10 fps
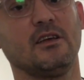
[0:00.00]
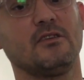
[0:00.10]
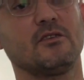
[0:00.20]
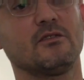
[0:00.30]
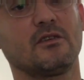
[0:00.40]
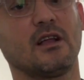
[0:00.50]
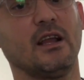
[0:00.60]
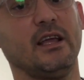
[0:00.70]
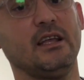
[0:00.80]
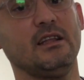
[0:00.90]
You could
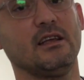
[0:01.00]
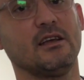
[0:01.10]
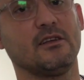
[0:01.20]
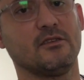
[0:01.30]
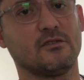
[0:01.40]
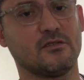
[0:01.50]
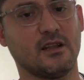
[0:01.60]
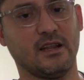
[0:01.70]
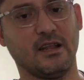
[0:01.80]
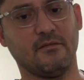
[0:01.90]
clean
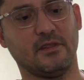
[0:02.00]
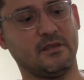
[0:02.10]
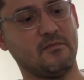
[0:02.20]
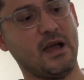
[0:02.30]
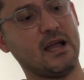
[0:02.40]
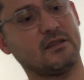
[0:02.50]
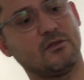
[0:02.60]
everything back.